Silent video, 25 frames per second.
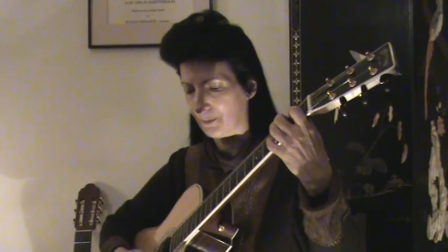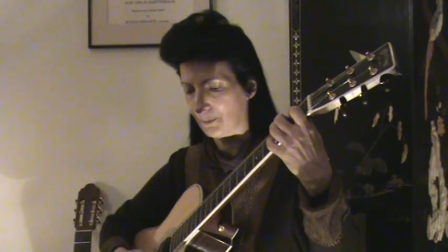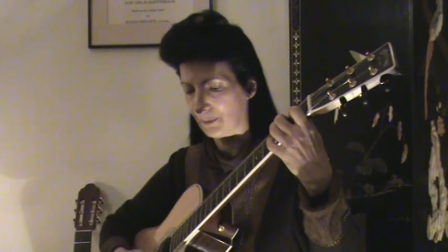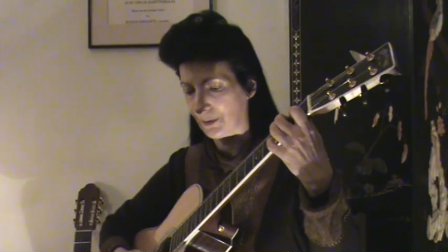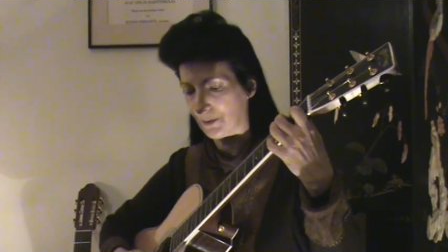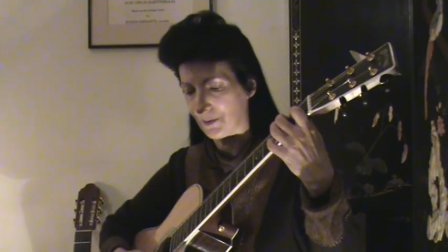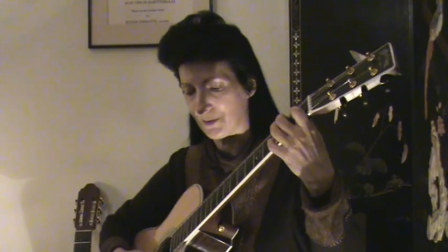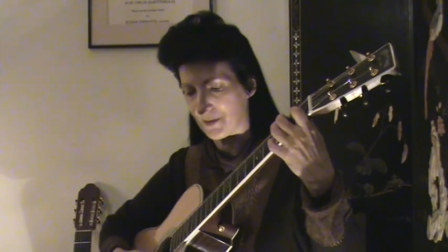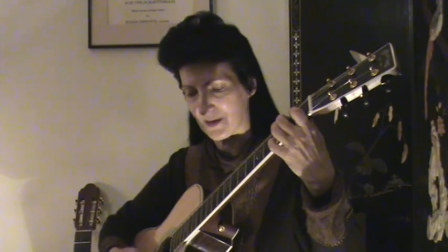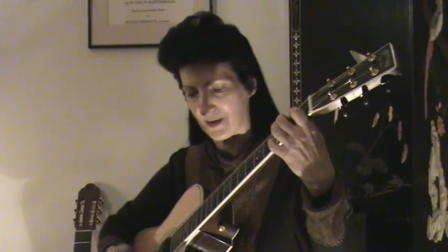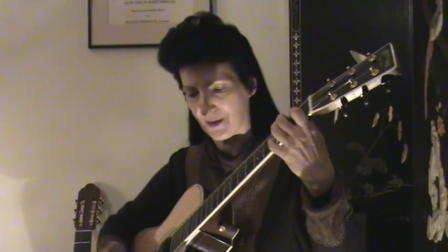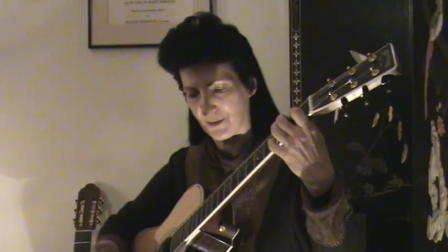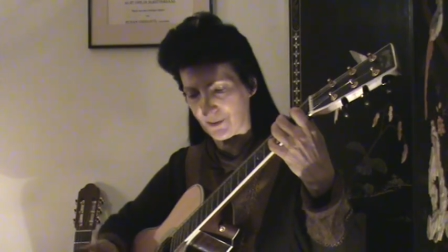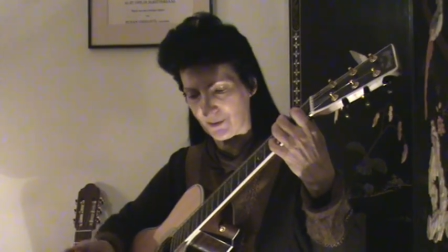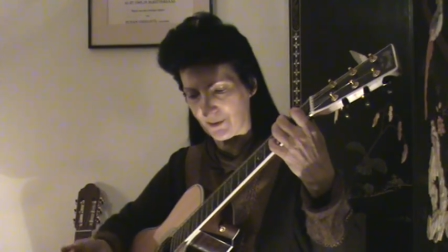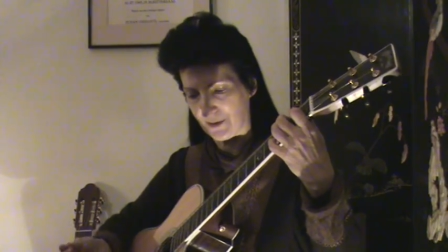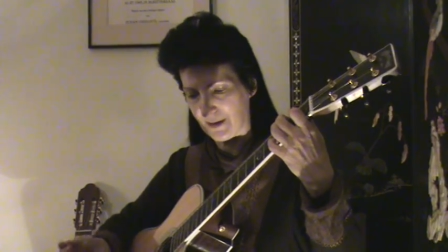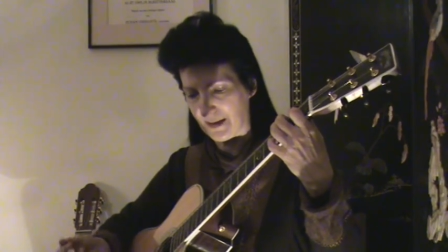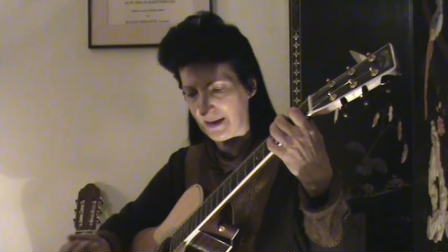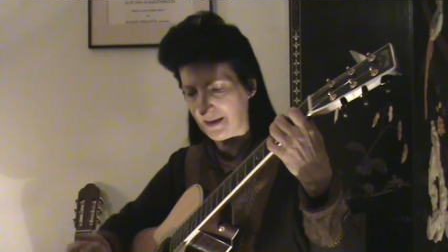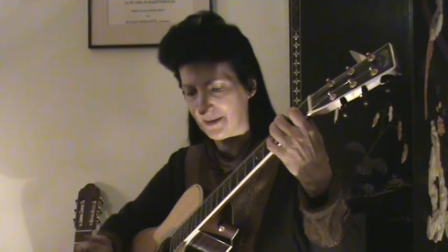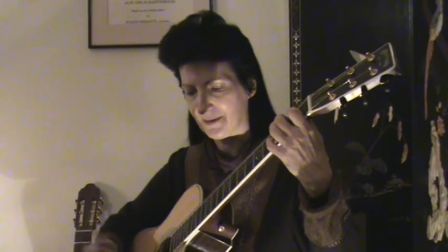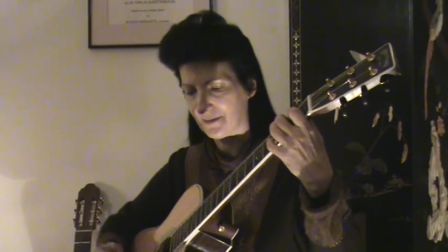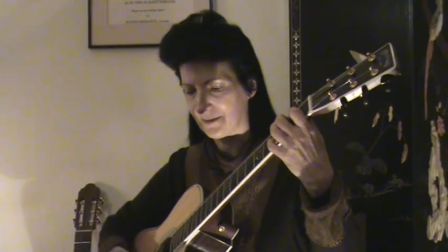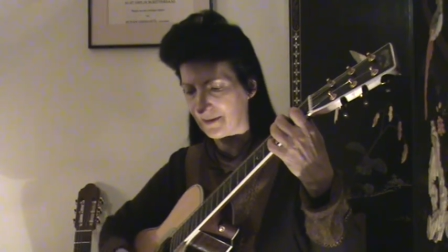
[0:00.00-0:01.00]
blues
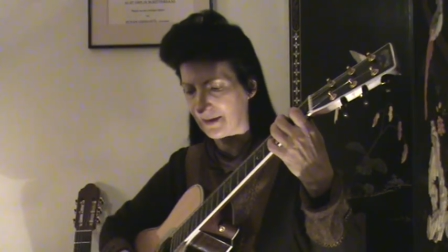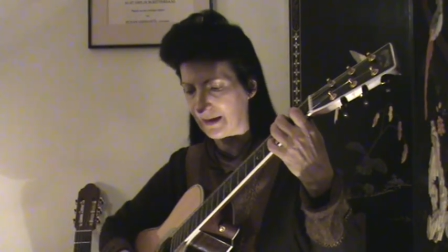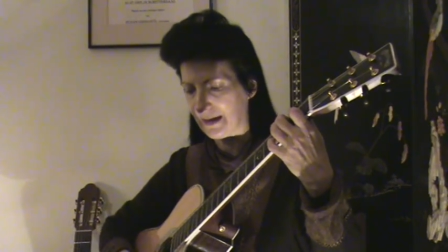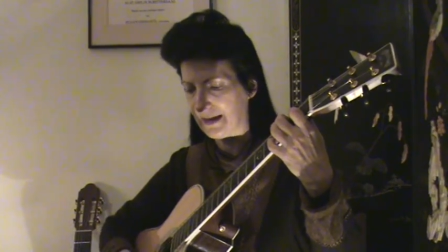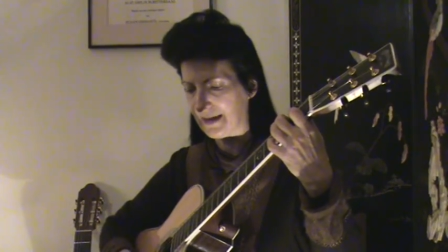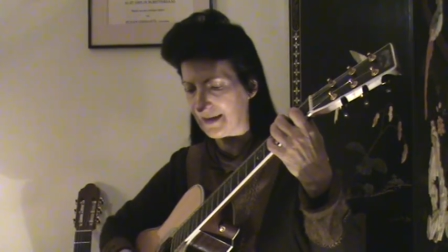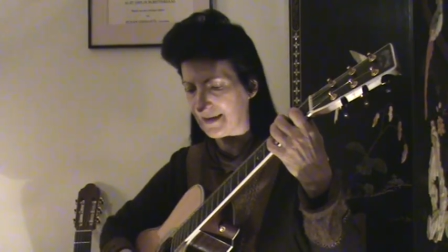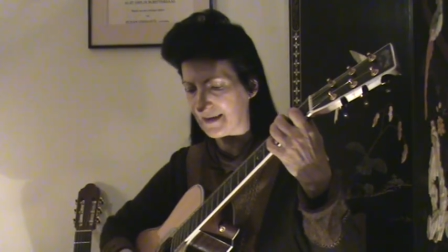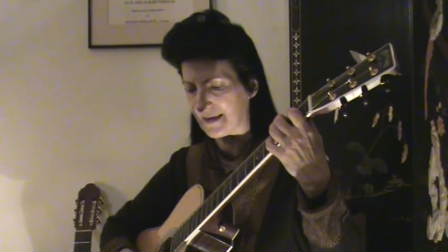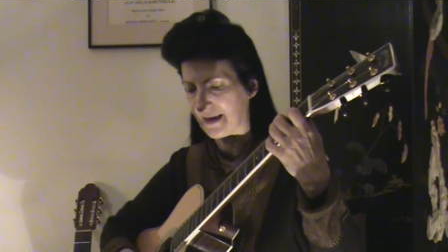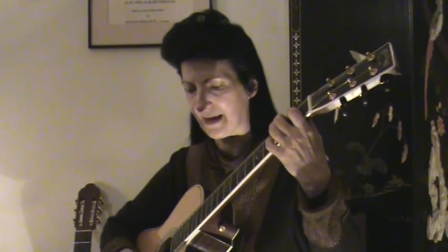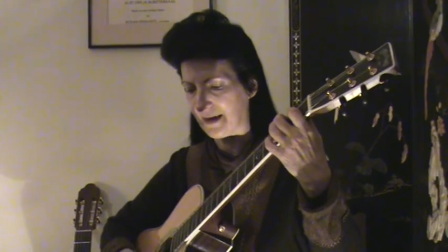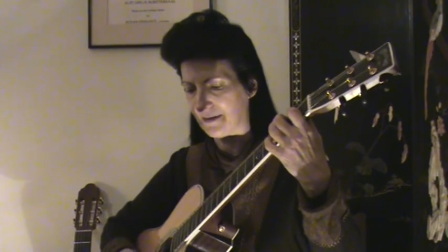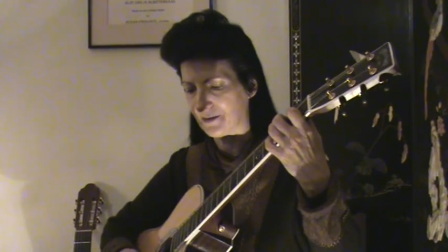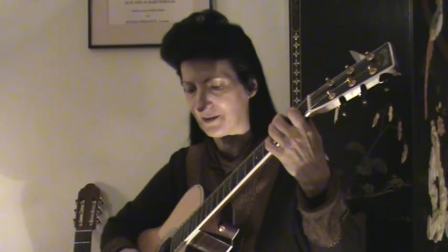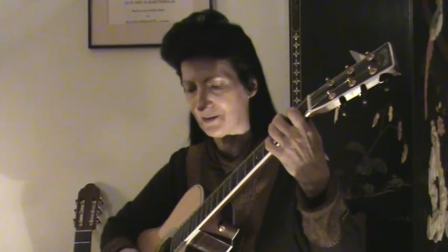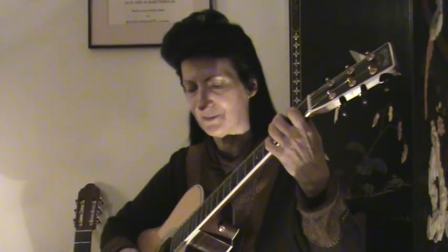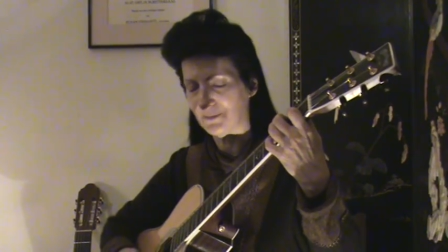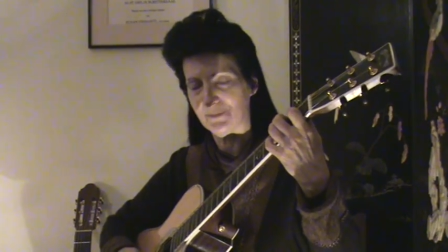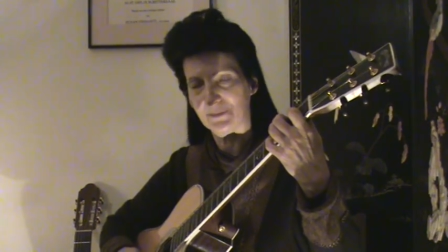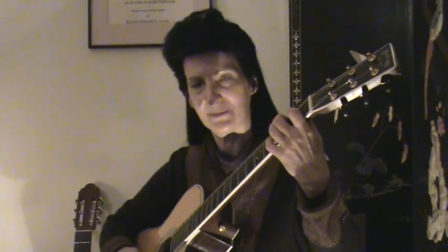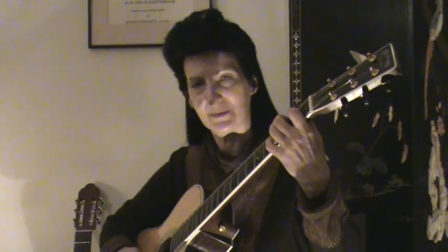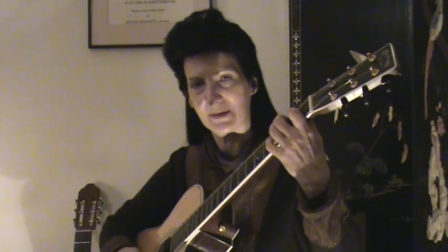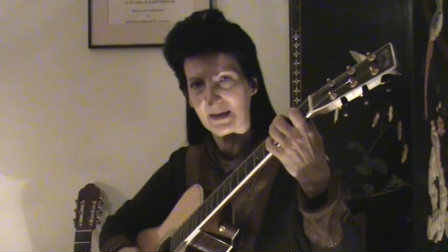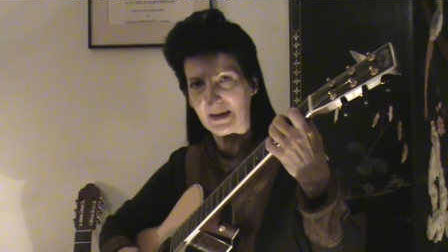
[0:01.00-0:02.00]
underneath, E7,